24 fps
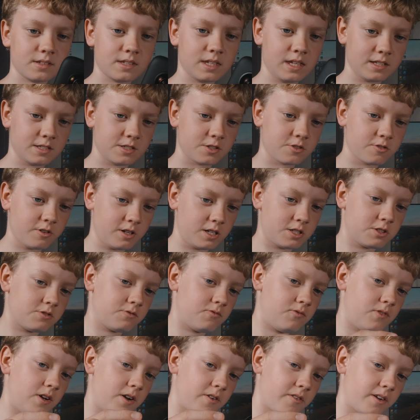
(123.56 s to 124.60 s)
get
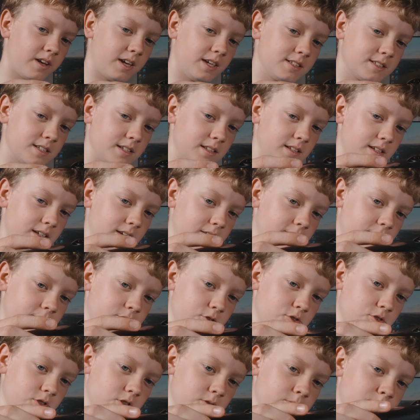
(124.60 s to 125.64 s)
scratched very easily if
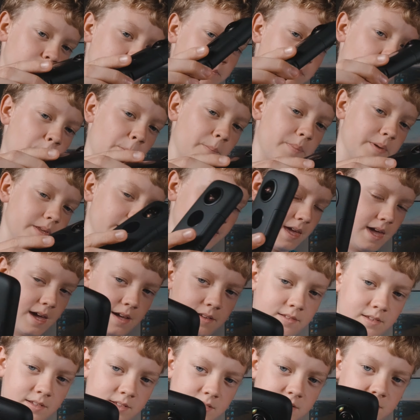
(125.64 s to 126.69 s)
you just bump it
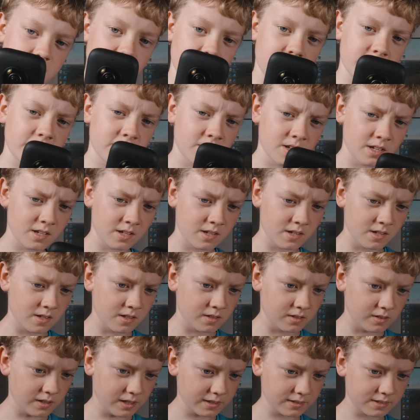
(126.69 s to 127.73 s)
down and stuff.
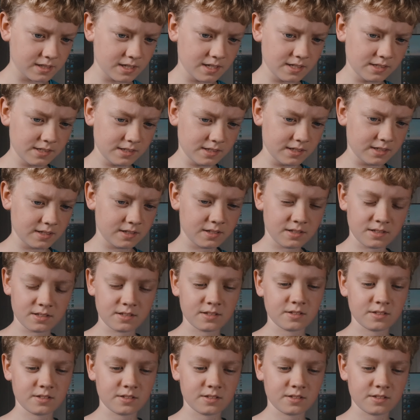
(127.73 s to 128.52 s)
Like there's a